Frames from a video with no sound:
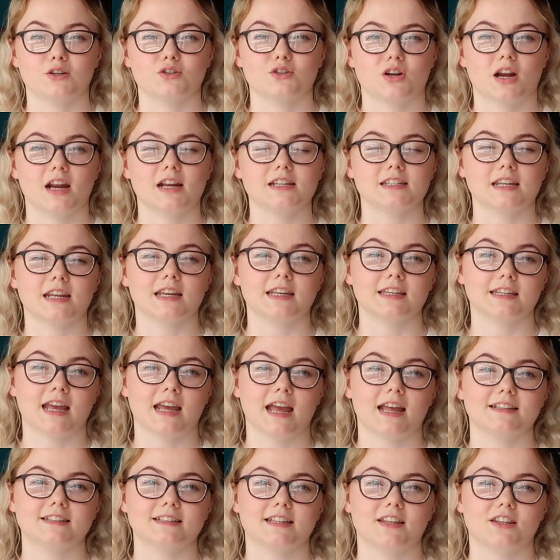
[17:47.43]
trading
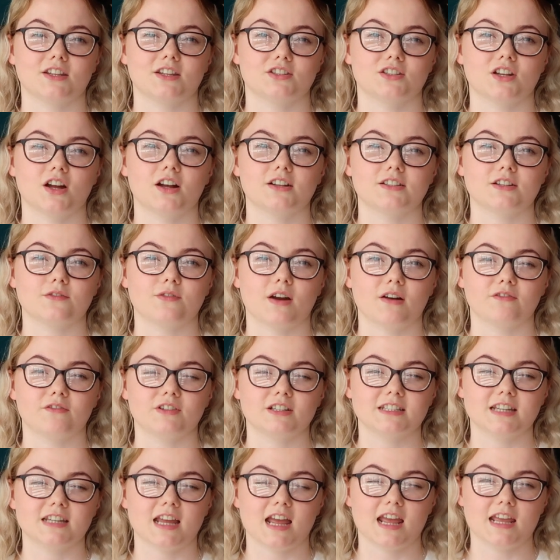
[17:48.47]
get at the start of every
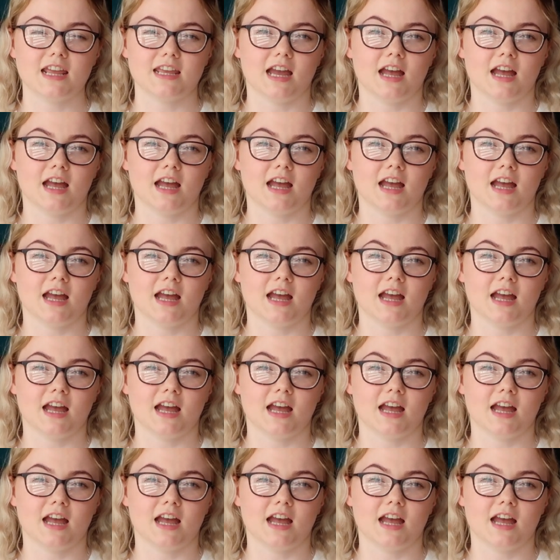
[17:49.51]
day,